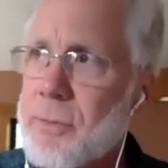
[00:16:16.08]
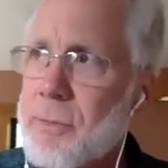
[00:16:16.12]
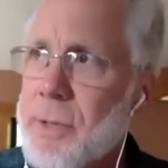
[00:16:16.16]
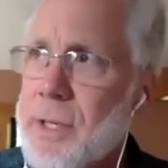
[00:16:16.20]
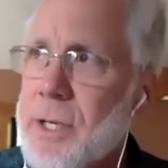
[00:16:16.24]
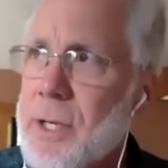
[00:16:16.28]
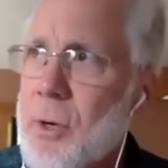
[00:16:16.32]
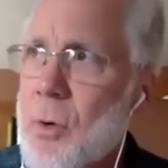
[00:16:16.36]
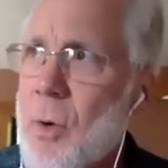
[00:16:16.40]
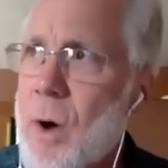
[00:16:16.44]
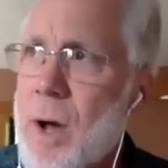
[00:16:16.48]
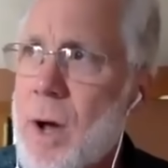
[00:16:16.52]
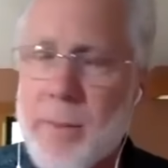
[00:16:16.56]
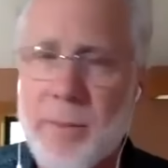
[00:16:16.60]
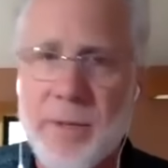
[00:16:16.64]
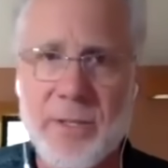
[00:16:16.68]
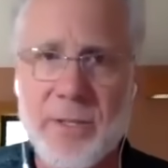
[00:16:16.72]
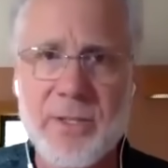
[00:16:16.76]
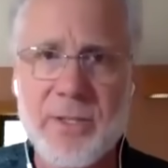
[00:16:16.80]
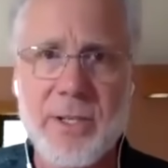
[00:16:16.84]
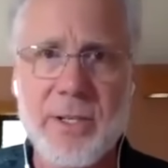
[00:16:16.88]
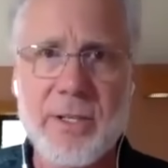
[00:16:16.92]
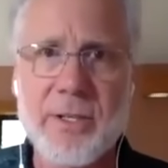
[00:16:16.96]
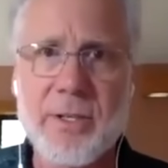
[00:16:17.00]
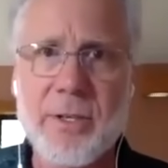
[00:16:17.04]

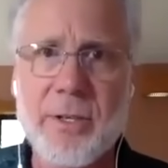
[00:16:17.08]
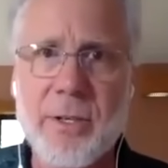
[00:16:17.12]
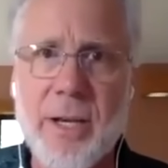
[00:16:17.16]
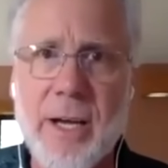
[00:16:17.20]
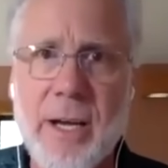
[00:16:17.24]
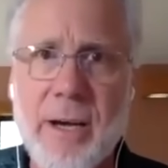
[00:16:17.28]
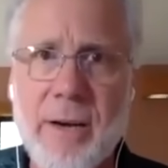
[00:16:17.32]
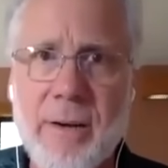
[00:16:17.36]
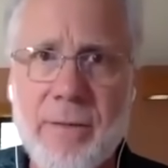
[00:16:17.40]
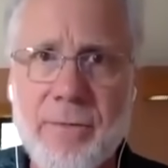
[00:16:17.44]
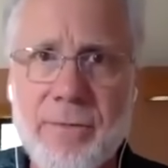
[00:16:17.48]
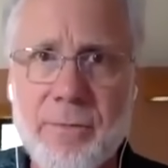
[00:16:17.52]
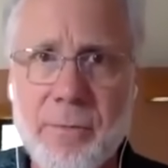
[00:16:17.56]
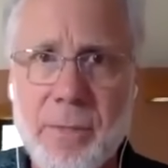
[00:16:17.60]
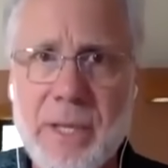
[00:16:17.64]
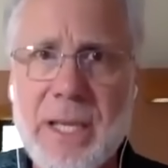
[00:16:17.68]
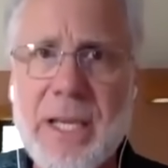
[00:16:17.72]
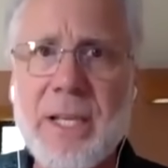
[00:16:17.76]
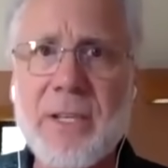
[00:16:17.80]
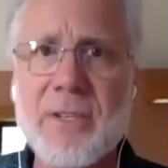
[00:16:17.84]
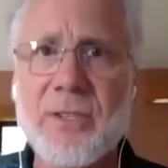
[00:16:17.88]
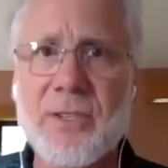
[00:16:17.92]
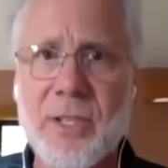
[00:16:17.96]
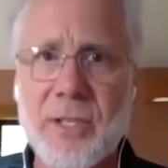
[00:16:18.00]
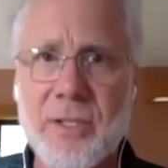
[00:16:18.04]
equanimous and to have
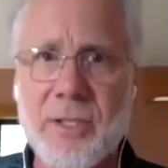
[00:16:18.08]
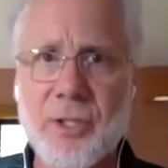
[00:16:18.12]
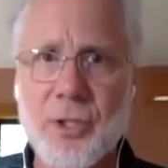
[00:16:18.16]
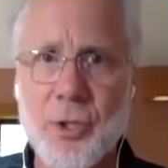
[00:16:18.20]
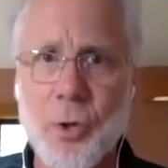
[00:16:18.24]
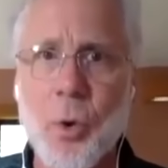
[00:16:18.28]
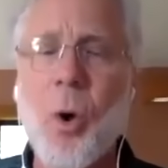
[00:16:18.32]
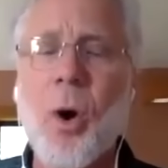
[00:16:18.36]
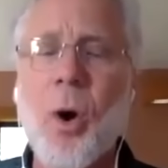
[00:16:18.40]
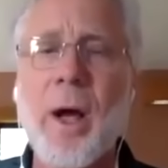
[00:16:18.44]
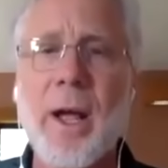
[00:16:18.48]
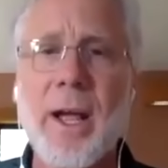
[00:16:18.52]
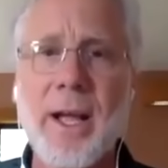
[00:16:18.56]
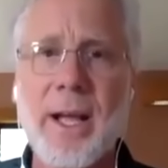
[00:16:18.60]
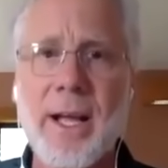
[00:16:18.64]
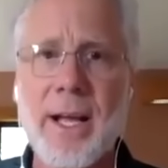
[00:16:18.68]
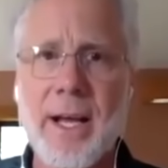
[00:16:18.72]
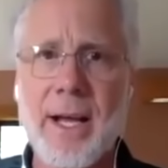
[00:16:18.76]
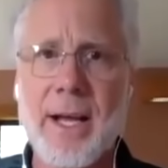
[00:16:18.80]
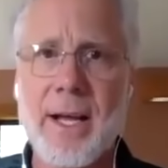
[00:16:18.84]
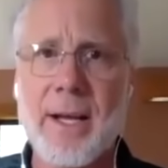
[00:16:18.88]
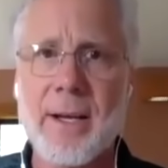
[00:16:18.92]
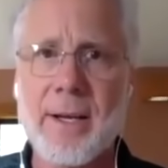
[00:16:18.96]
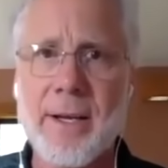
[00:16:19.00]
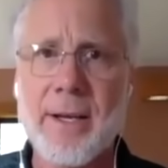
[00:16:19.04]
peace and joy
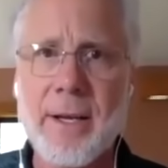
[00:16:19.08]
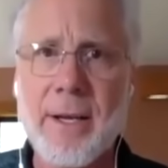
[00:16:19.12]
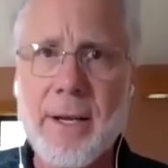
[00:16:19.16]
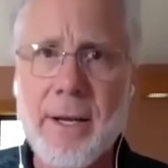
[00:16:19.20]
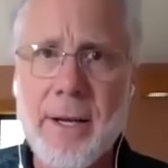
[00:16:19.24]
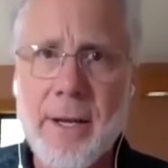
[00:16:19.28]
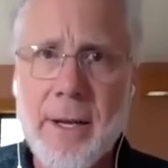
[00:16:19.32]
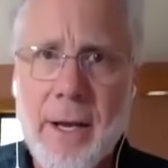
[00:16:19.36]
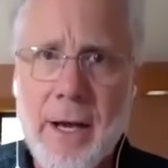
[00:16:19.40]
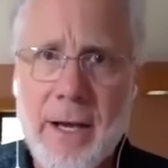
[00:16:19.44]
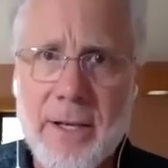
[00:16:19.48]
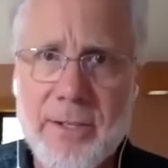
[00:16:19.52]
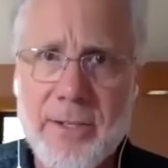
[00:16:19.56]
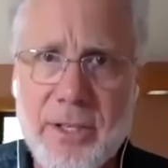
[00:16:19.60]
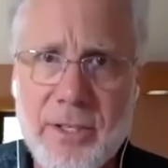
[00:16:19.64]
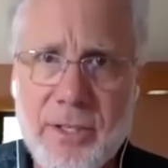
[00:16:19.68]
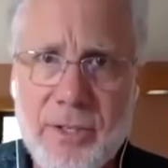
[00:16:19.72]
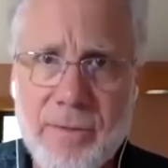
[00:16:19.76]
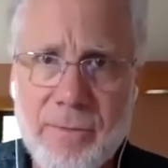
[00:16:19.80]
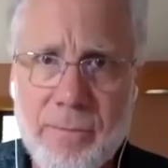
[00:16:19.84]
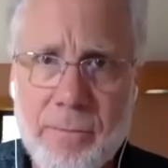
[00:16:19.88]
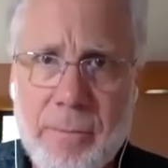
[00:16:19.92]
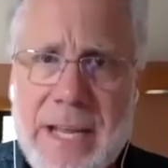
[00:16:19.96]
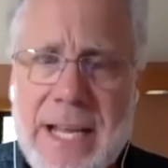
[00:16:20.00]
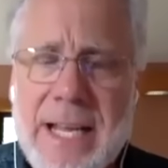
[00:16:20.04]
and a sense
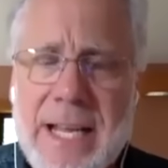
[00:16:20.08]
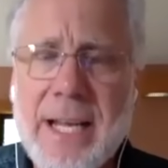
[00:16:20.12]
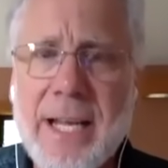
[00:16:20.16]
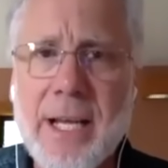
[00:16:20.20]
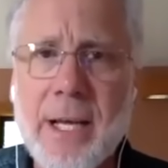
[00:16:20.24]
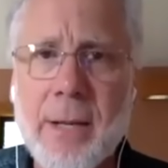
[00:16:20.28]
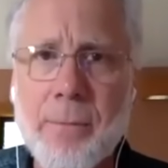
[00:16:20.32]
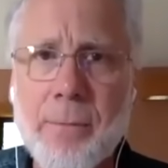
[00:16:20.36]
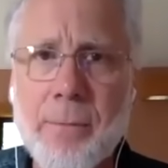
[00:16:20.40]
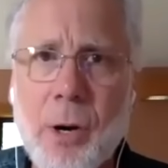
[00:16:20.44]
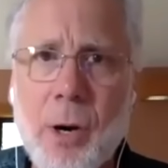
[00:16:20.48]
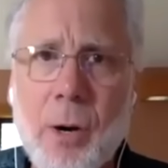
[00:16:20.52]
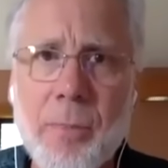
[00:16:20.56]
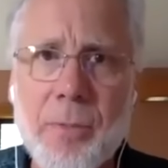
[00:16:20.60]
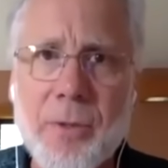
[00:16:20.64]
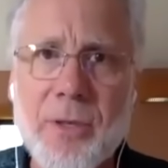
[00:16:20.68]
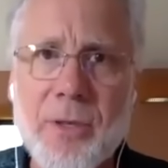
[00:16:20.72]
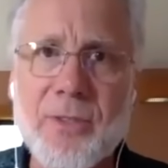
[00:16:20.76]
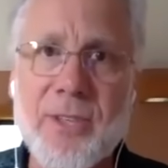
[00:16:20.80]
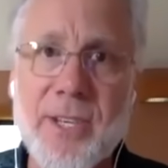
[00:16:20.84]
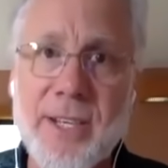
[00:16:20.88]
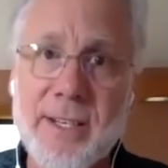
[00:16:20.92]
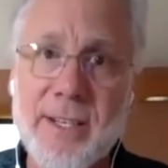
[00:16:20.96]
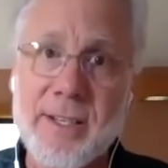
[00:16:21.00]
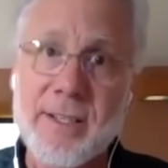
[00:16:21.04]
of meaning and
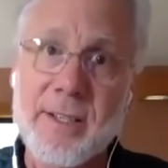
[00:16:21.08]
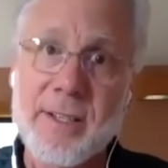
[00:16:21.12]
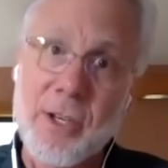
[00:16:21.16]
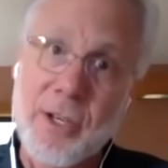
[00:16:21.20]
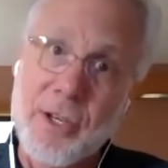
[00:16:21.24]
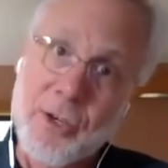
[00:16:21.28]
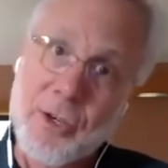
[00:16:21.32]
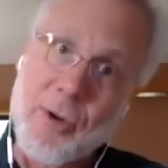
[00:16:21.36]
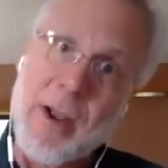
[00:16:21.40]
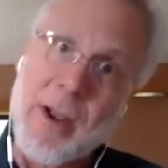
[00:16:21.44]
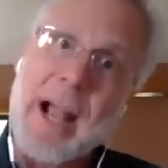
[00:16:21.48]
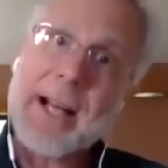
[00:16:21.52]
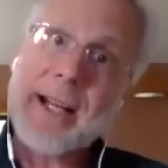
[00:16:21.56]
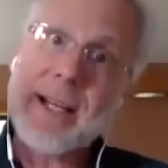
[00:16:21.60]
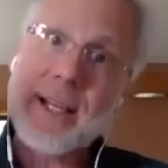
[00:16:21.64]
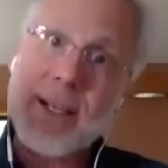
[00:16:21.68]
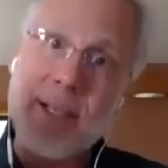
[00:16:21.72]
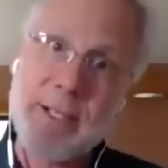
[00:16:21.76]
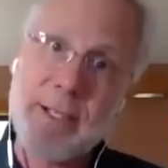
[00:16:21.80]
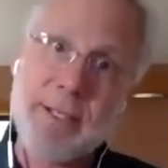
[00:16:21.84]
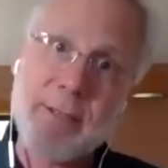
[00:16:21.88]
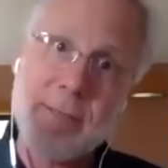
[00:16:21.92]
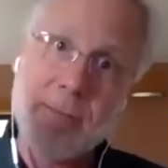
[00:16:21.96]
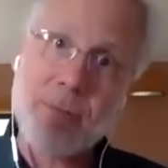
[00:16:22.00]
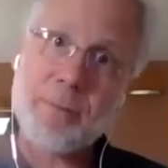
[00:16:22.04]
purpose in
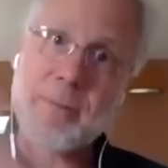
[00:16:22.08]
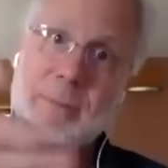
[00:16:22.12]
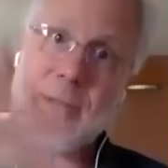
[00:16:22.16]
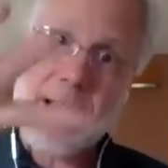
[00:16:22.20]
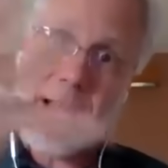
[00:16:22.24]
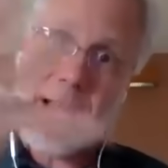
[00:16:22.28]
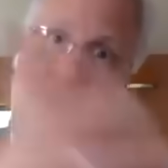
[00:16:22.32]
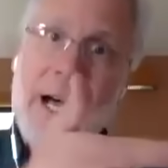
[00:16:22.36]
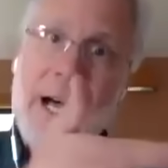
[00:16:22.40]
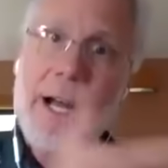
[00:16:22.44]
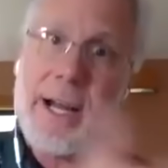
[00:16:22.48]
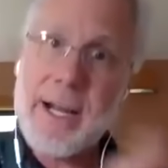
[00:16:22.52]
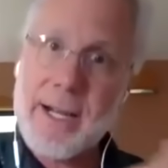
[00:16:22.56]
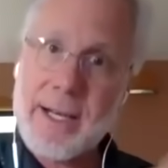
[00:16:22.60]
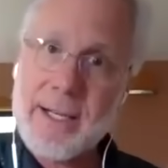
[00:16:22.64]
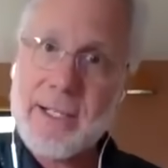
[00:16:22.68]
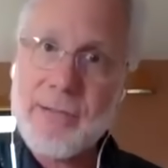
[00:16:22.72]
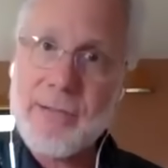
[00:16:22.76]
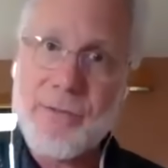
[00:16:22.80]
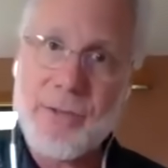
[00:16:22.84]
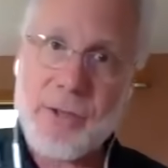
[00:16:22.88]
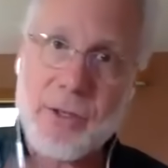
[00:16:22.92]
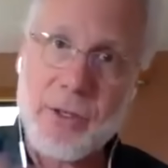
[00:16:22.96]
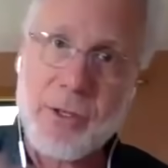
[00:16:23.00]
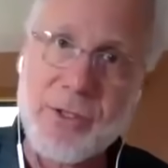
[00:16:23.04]
contracting, chaotic,
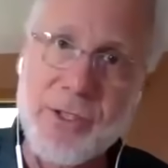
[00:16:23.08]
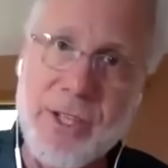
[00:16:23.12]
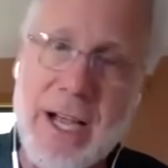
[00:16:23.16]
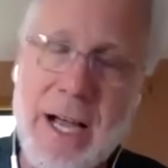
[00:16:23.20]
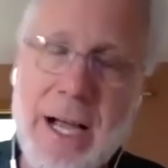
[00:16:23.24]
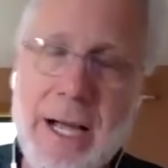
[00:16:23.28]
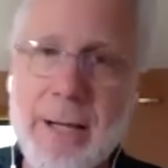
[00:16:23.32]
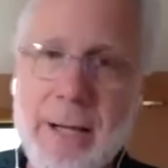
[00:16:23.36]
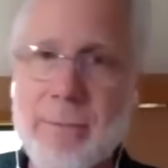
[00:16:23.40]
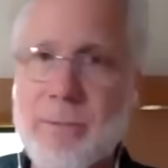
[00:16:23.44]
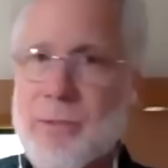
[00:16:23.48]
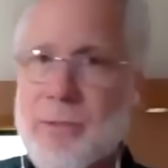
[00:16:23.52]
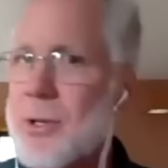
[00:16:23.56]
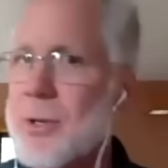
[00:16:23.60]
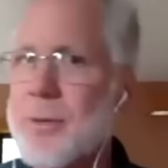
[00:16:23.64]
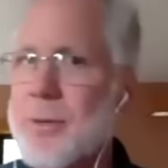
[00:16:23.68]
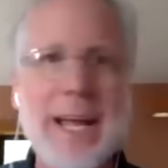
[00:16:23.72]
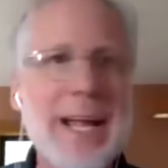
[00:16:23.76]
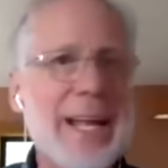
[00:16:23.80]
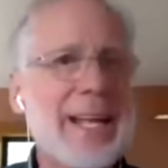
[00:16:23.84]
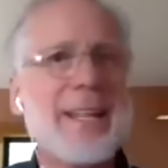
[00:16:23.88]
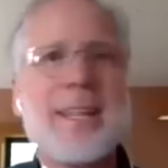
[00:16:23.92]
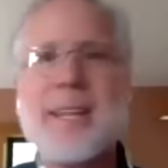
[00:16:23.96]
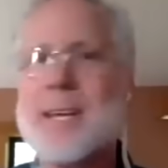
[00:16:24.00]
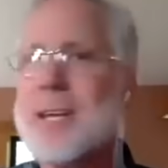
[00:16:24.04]
difficult times. So
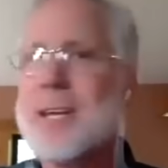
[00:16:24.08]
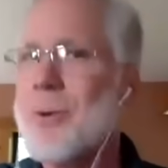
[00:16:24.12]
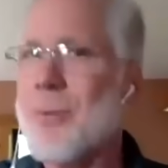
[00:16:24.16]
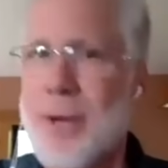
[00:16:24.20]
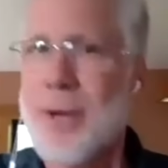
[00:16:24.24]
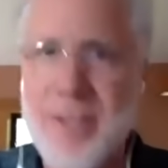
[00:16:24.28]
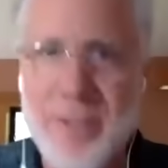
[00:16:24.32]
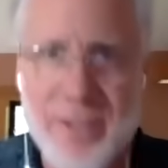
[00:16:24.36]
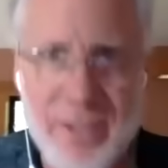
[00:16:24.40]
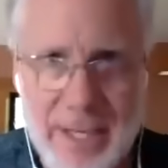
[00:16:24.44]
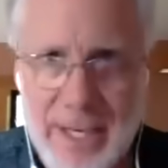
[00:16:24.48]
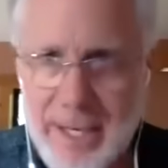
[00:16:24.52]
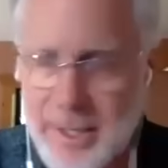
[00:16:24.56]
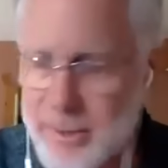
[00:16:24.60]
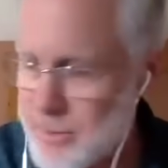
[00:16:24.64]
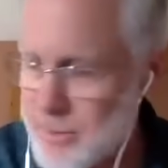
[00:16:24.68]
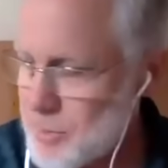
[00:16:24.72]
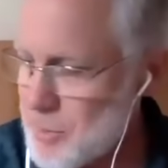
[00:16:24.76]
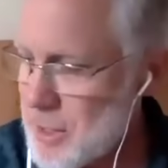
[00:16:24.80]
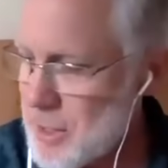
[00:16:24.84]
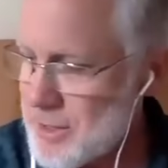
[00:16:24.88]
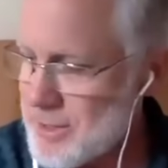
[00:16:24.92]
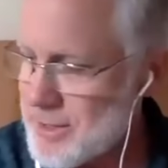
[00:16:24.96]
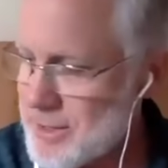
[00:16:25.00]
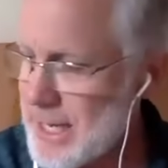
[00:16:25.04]
anything you want to say in
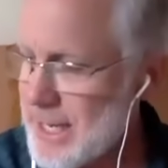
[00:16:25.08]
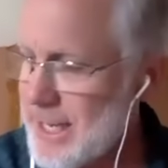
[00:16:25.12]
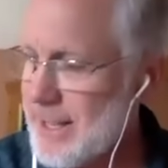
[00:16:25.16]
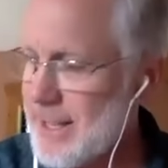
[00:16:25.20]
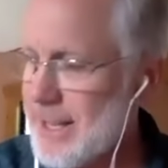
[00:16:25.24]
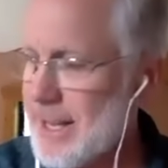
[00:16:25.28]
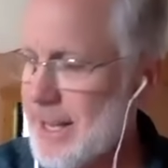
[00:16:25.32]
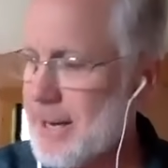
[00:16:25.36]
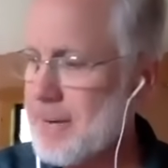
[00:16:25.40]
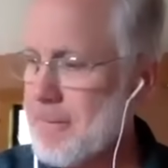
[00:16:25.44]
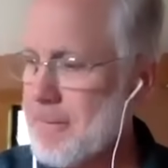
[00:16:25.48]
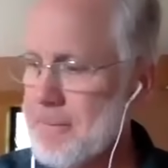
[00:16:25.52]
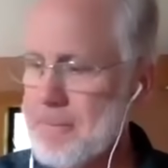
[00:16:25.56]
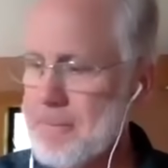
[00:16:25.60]
response to any of that?